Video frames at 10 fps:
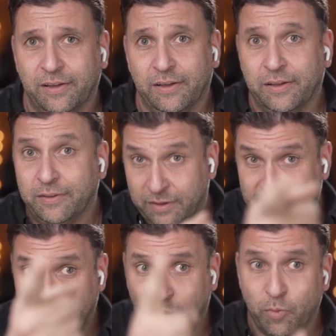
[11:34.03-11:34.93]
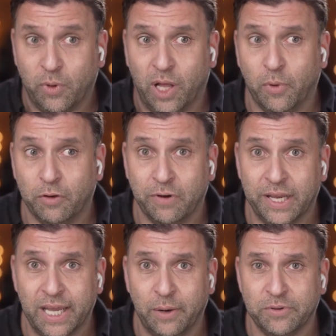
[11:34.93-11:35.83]
this camera I'm
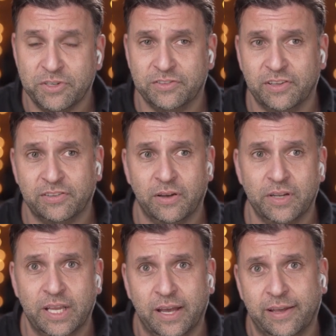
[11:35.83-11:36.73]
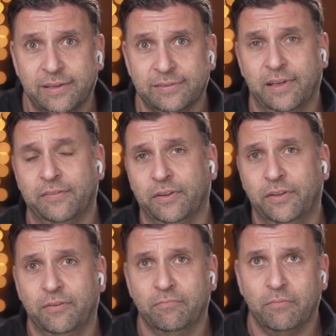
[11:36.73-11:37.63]
on right now, which is the Sony
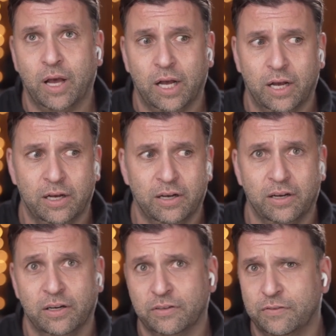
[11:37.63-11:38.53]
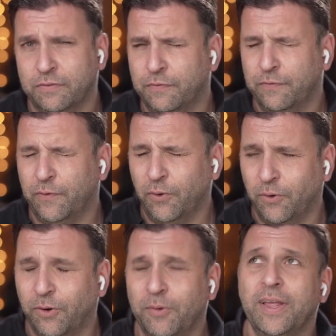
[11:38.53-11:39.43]
A7
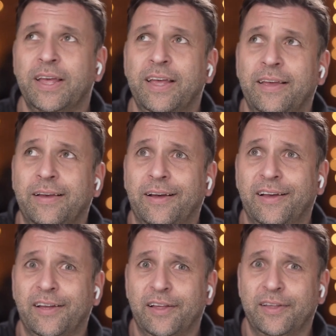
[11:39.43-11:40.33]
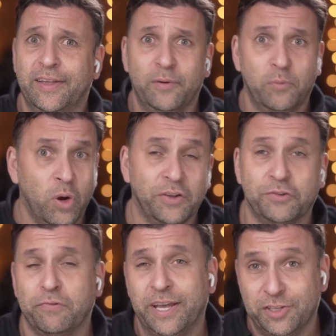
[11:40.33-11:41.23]
R4, it
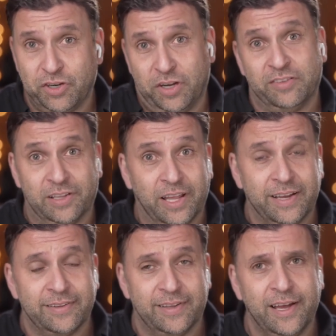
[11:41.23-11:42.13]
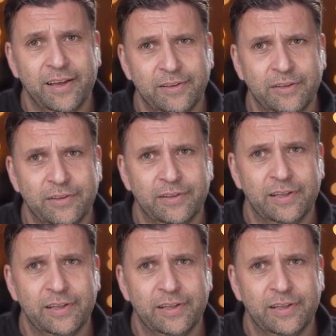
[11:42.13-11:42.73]
works great just like that.